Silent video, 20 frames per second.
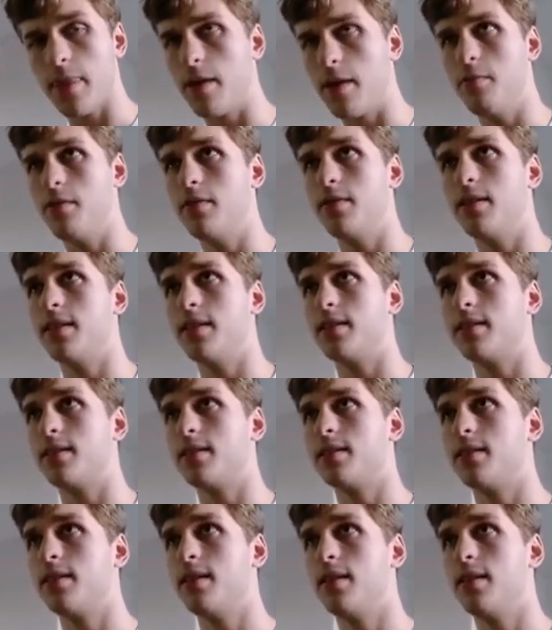it won't let
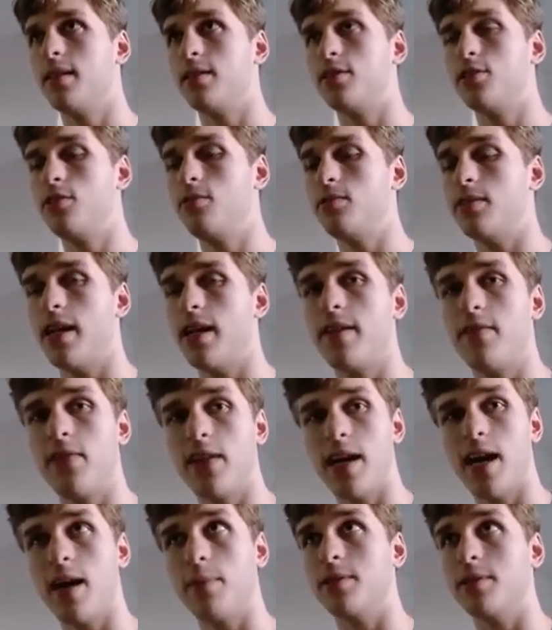us choose any of
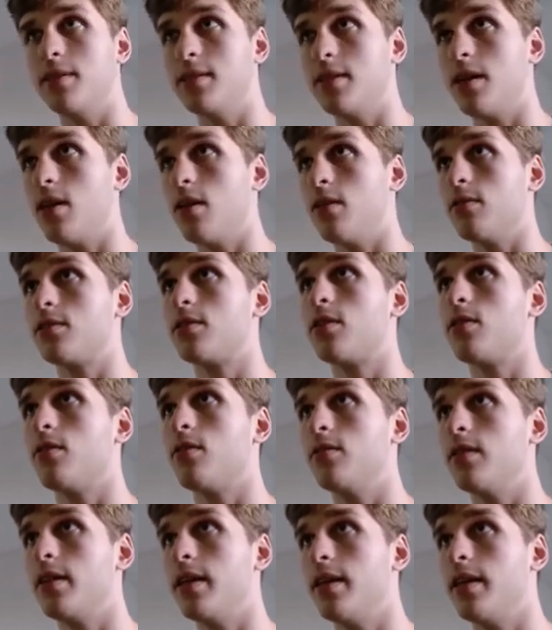the options that aren't
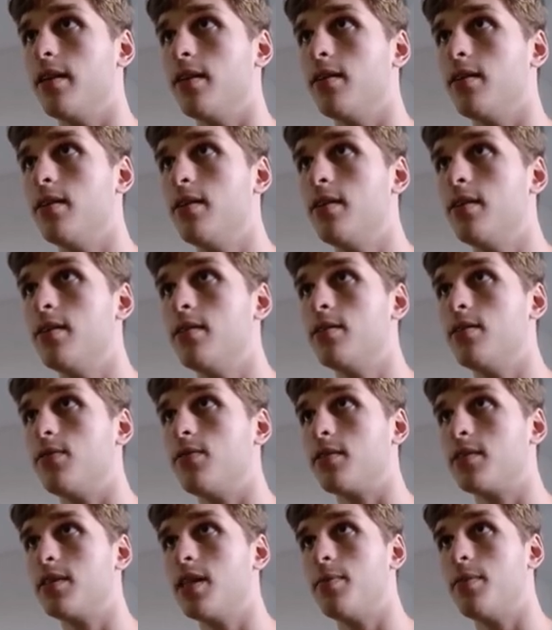currently here. So
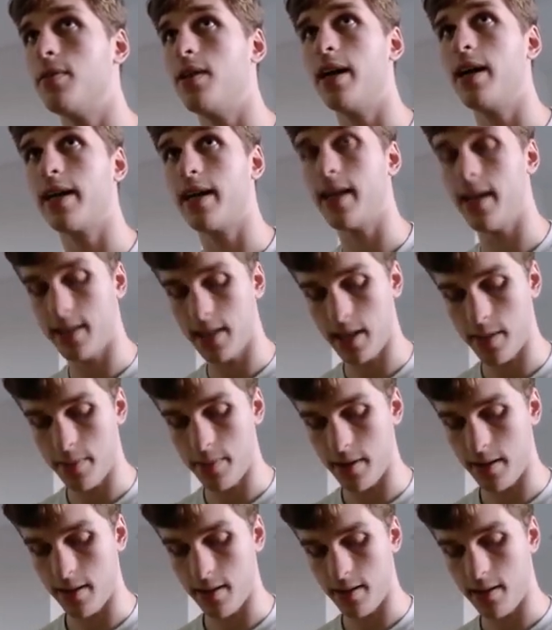for example, I can't type
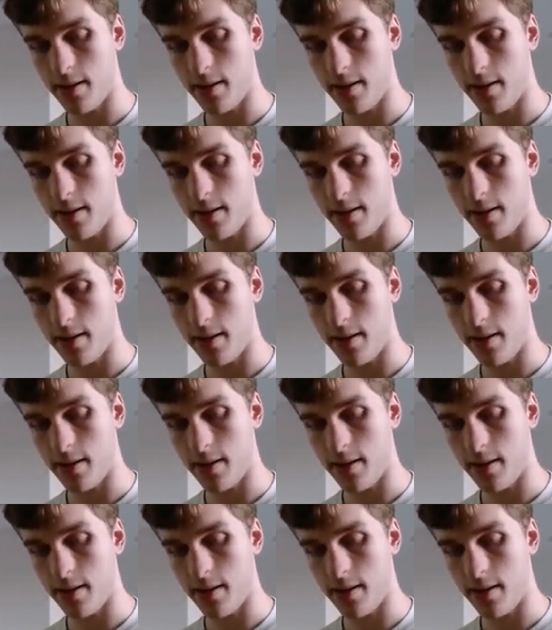in